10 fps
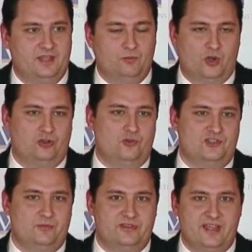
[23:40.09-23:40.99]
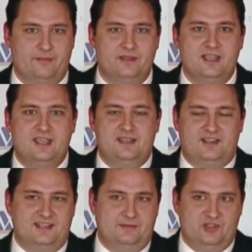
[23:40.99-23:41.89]
and worked closely with them, a
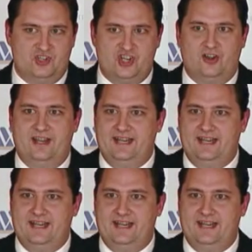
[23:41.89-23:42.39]
guy named Nashiri,